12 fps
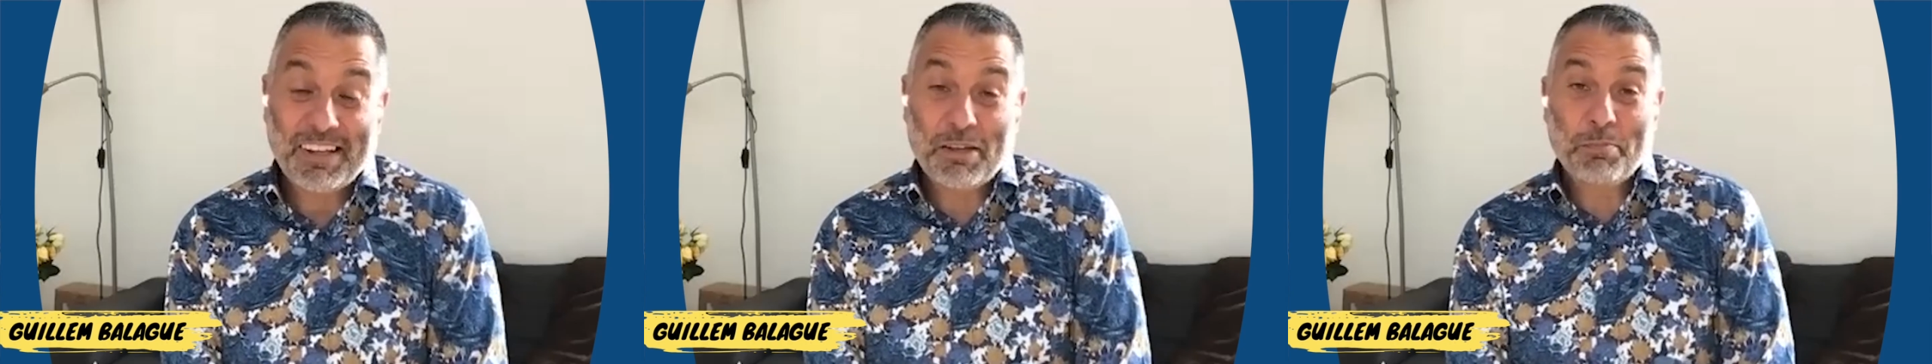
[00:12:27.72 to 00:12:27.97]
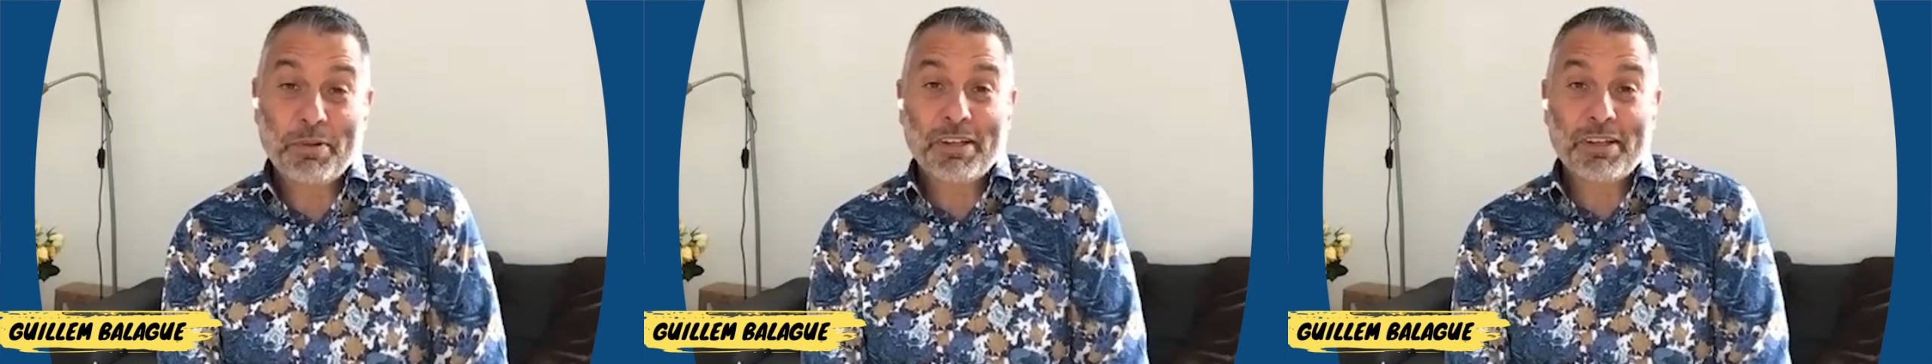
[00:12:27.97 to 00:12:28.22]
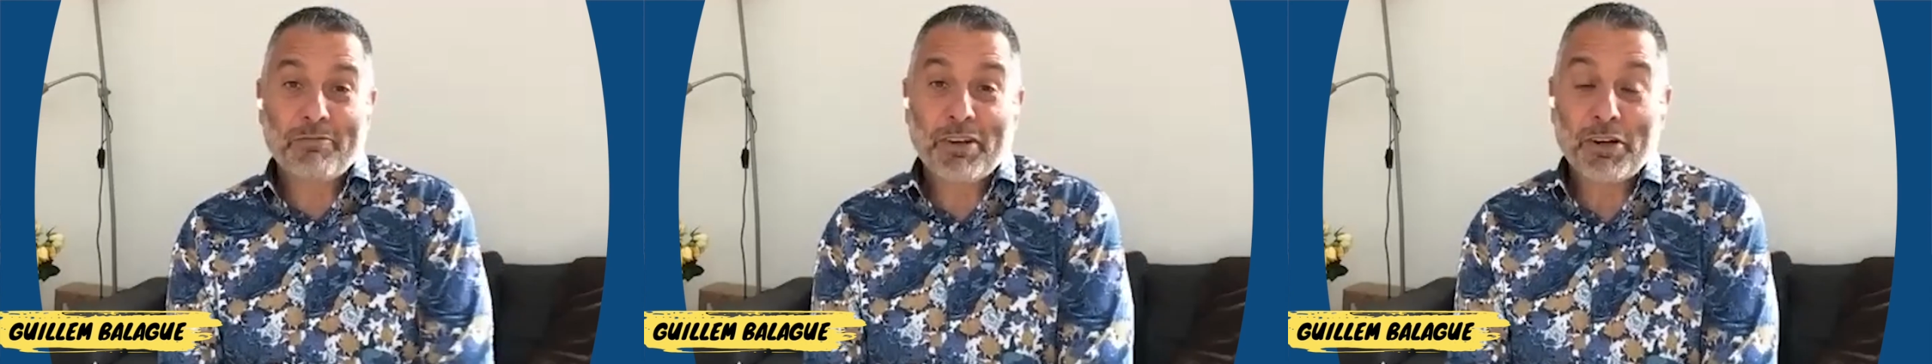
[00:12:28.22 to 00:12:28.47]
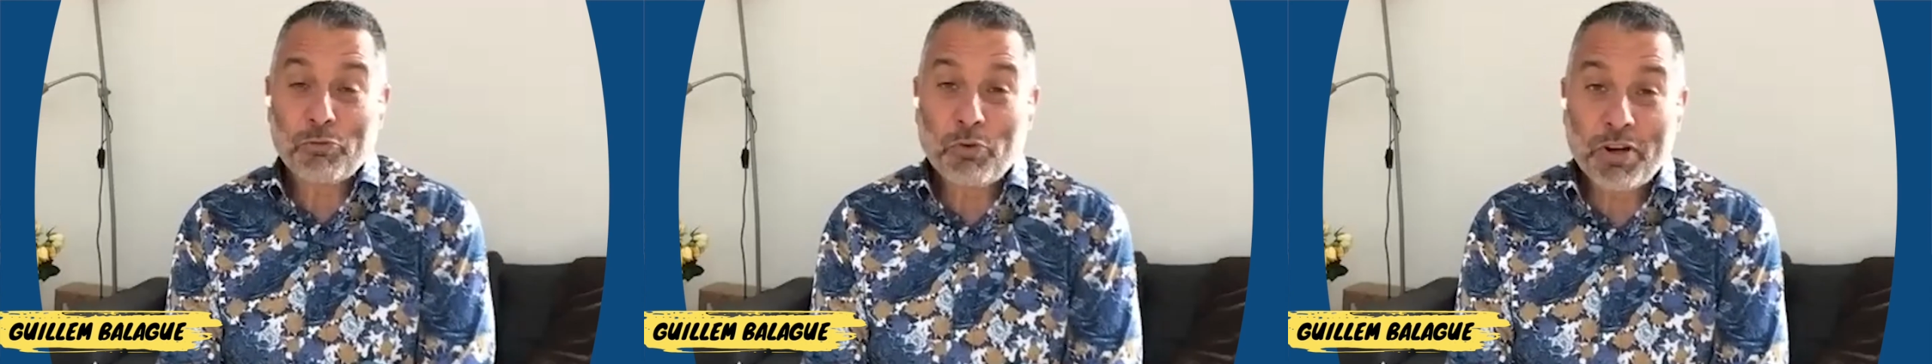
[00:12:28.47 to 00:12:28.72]
It'd be
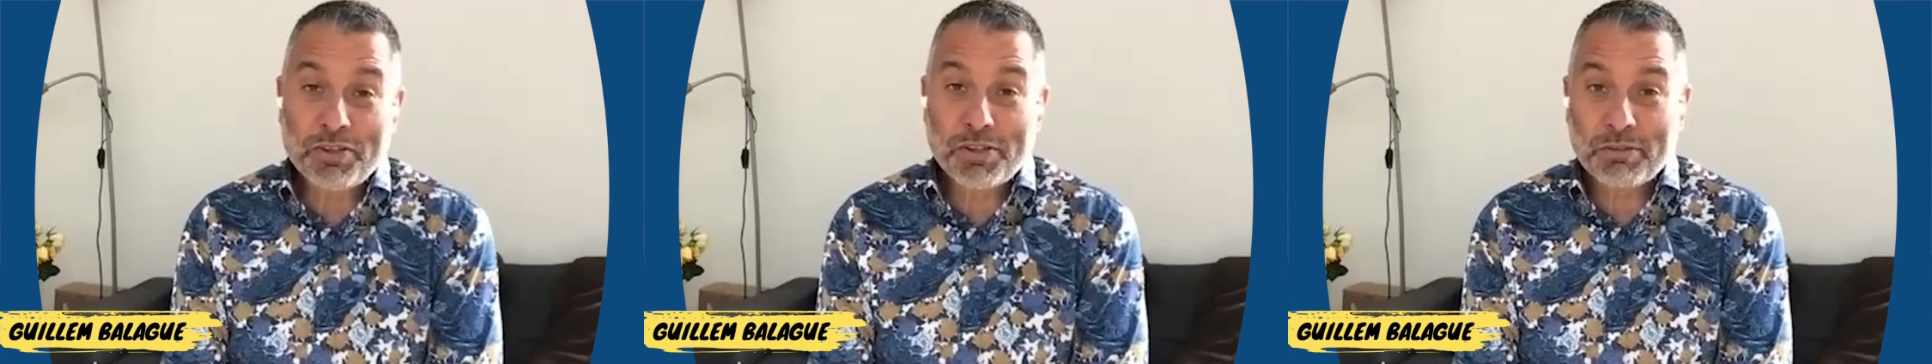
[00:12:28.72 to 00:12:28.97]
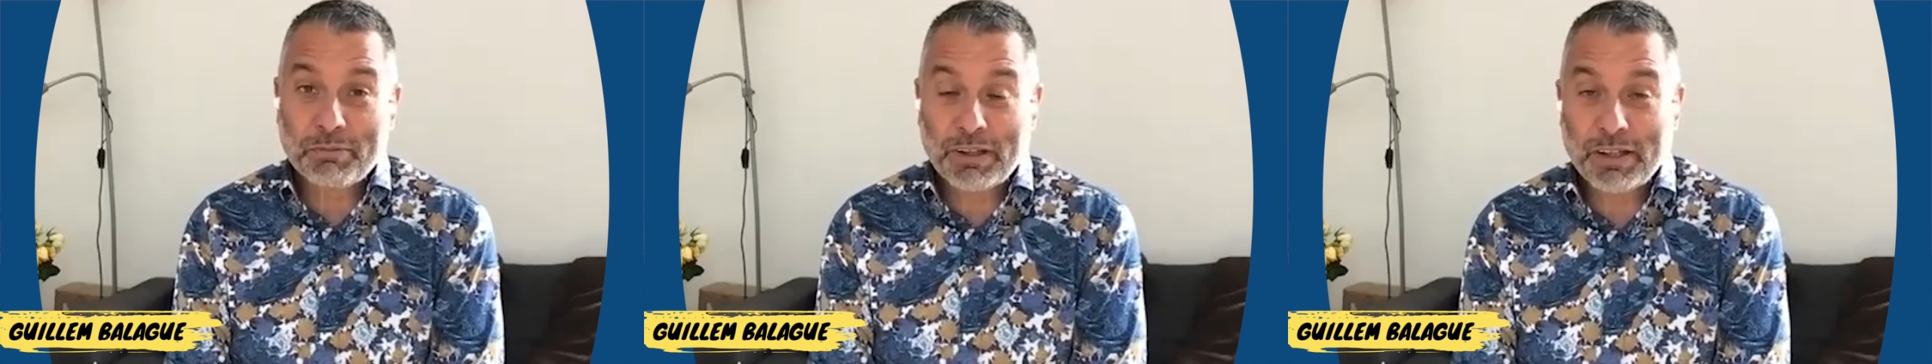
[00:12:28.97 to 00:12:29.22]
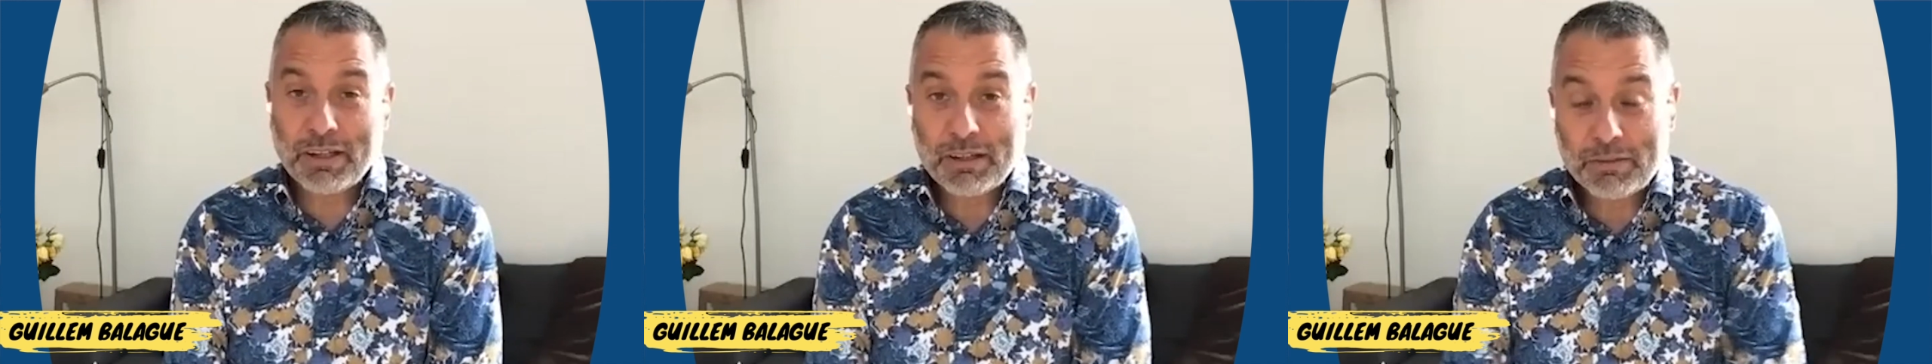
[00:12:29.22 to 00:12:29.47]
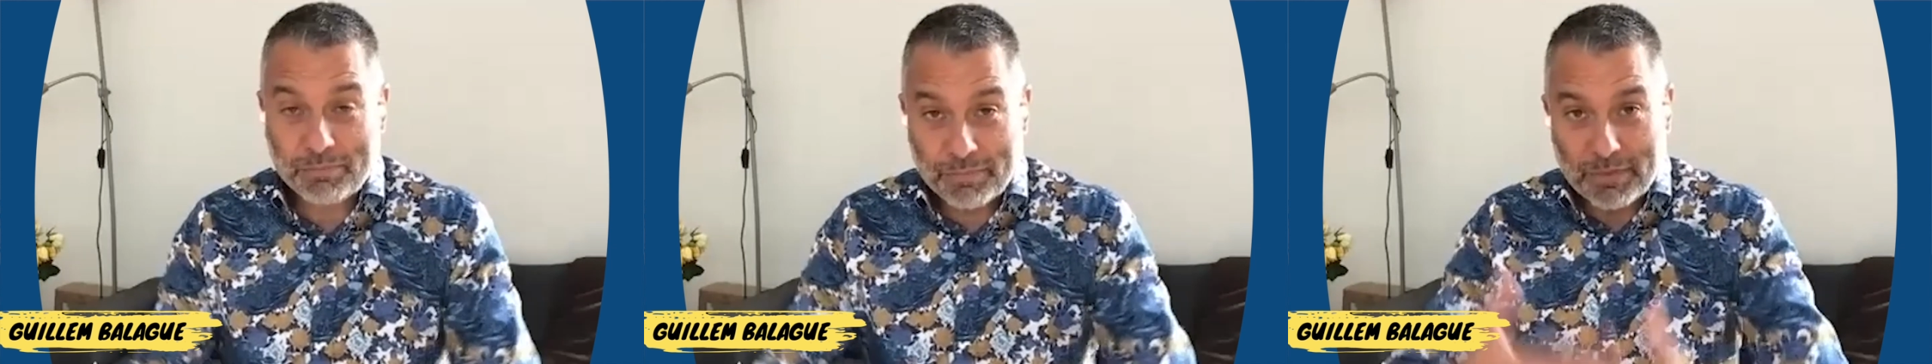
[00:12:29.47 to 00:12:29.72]
very rich
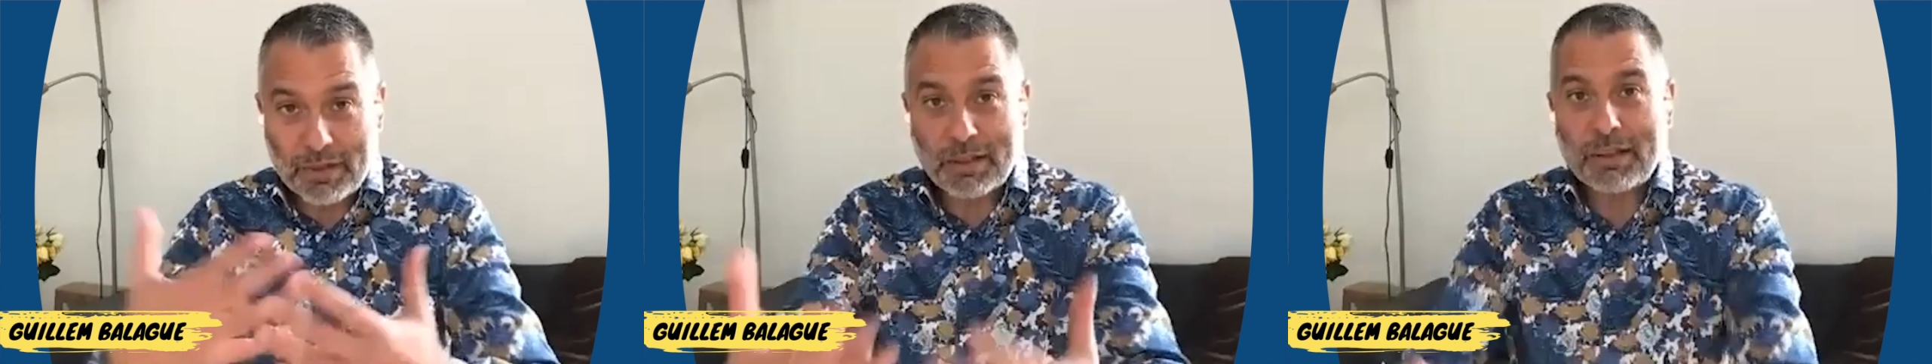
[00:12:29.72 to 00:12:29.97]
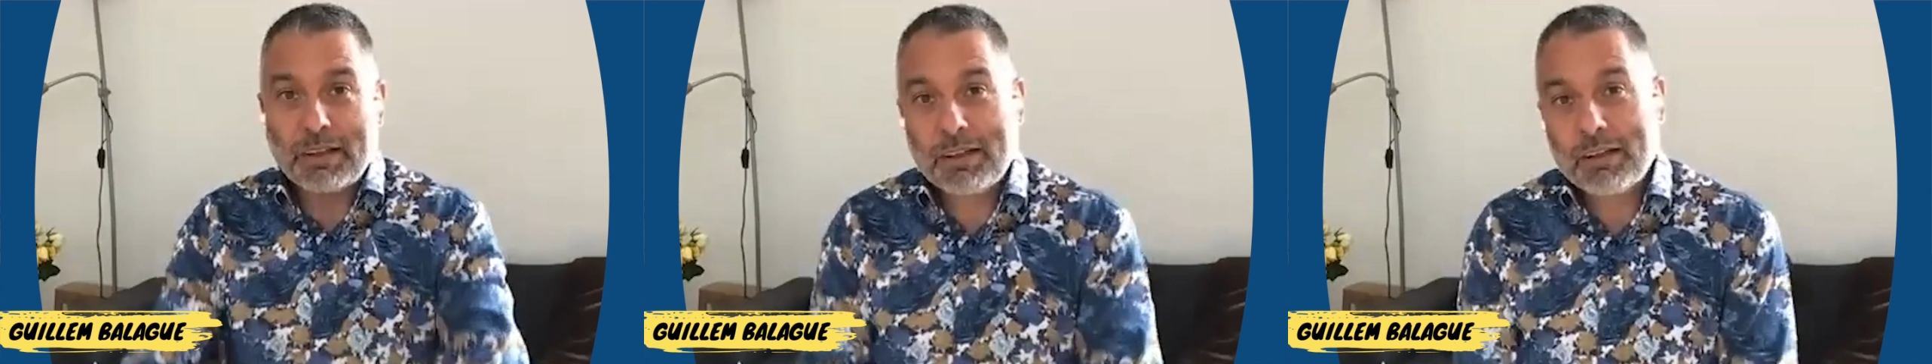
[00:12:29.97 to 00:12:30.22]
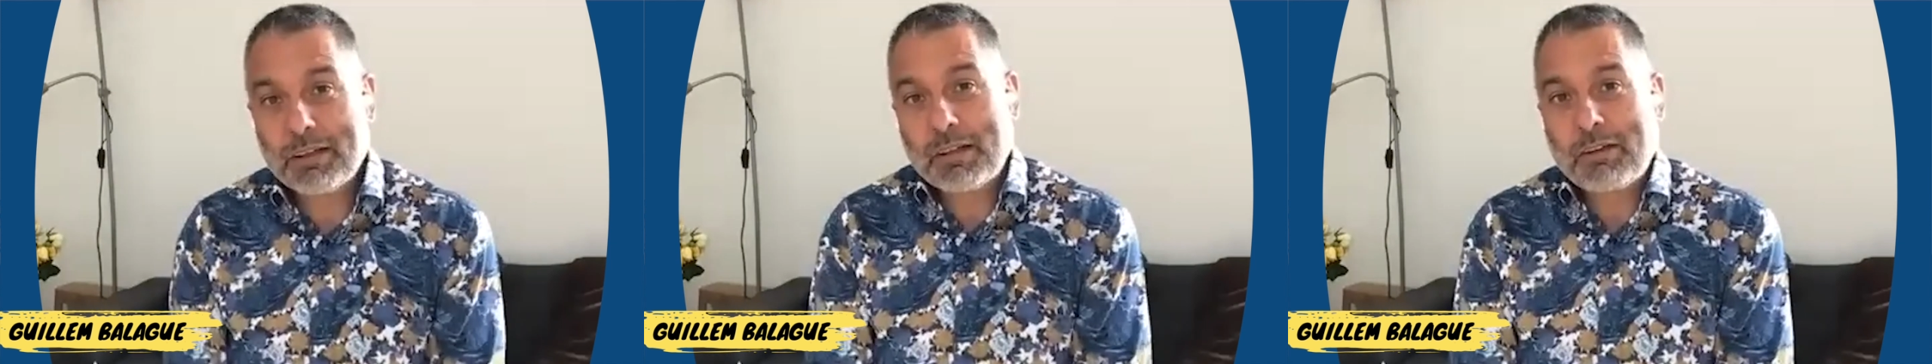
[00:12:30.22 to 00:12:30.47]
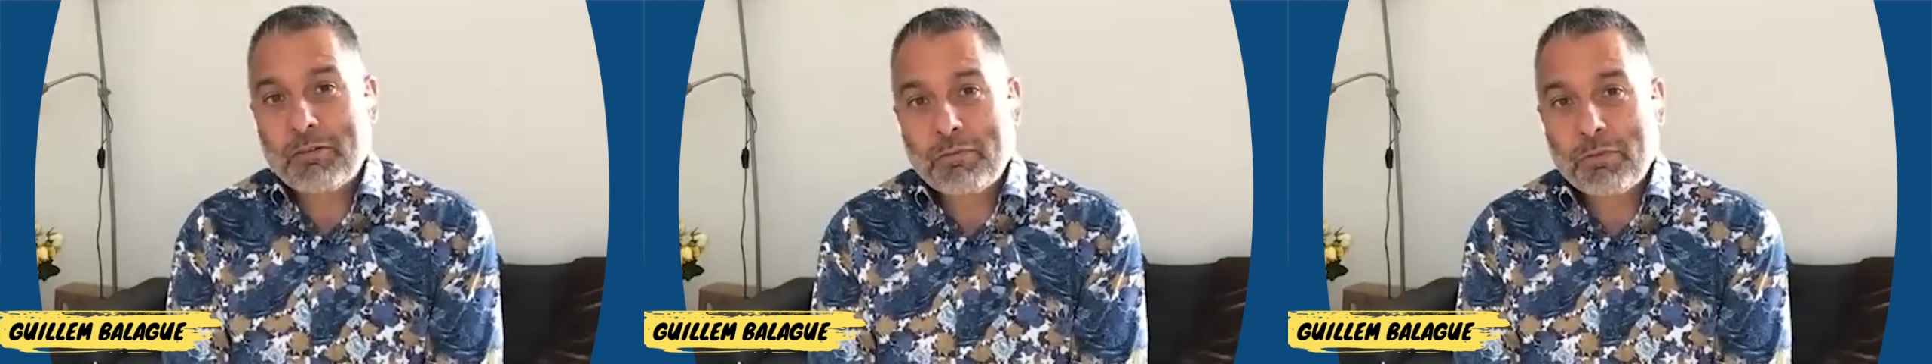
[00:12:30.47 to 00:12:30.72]

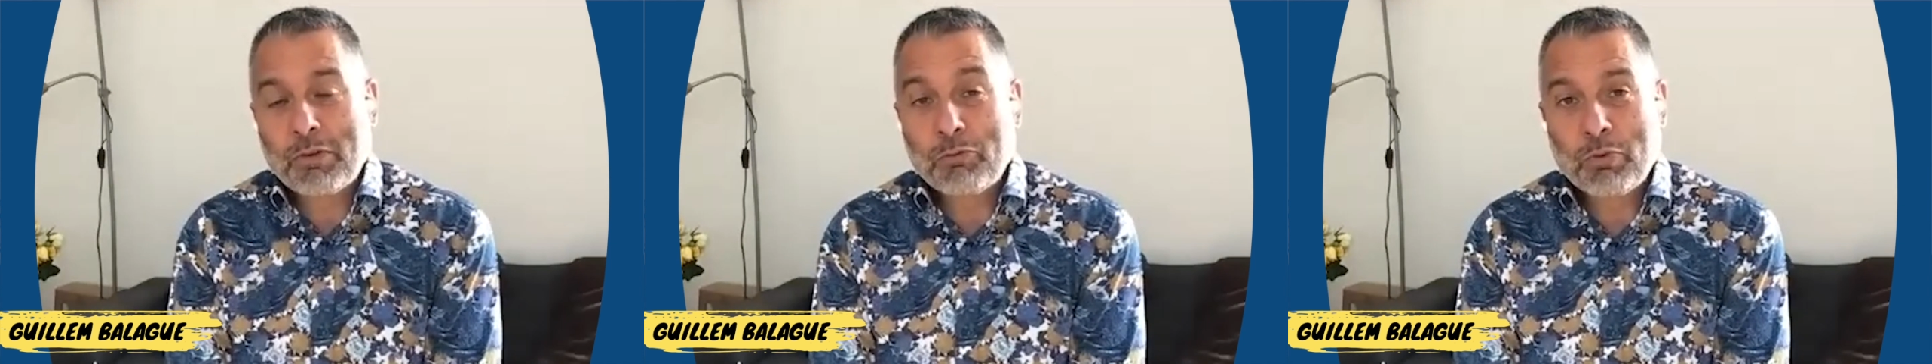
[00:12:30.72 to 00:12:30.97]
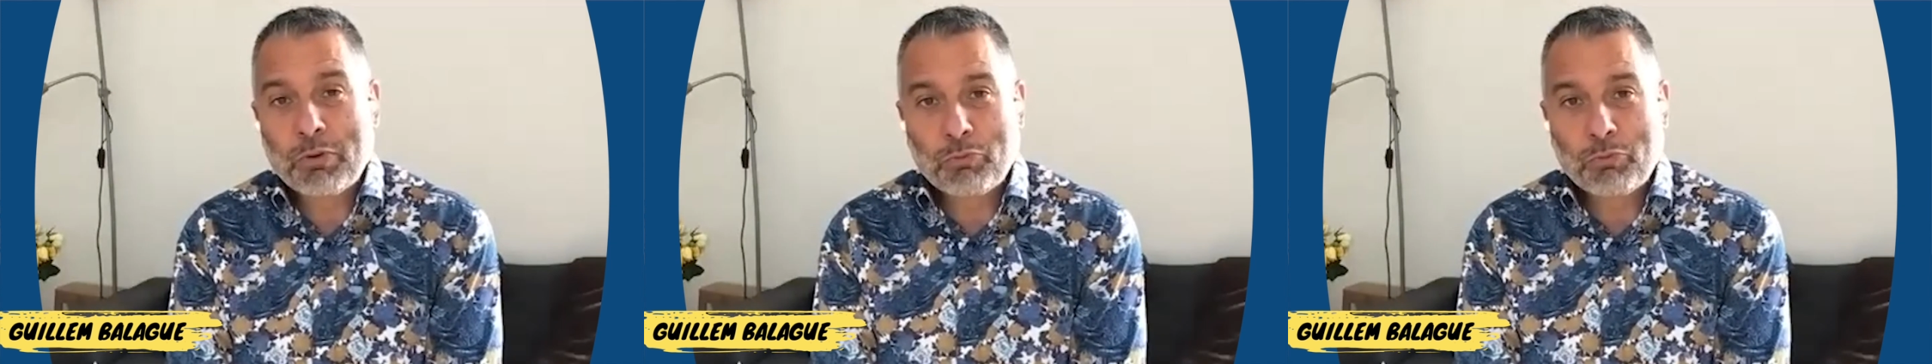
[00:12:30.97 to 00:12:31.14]
and